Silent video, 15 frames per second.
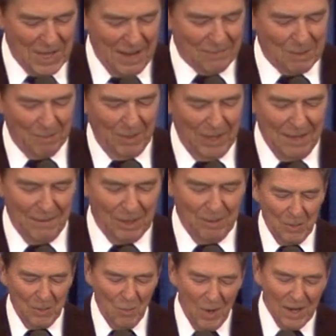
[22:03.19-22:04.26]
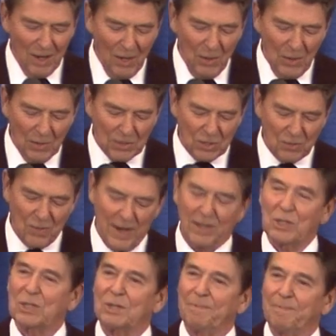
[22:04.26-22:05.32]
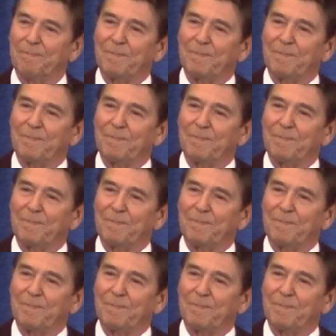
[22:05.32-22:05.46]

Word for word: have to believe one long stretch